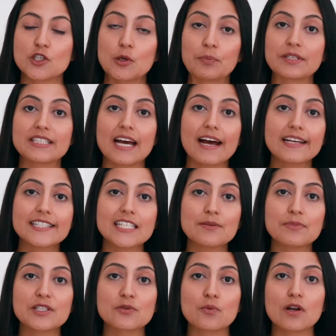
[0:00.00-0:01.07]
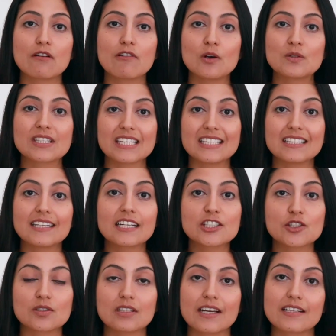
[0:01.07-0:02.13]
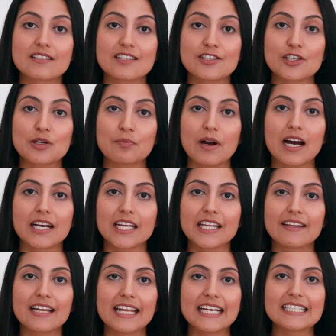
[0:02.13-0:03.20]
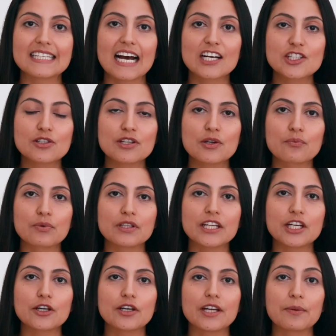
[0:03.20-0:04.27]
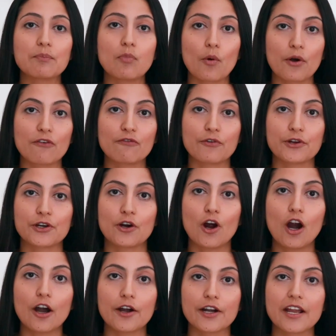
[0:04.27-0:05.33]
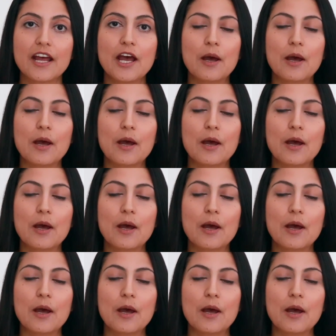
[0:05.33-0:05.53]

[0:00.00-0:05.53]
So potassium is one of those electrolytes in your body that is actually really important for your heart,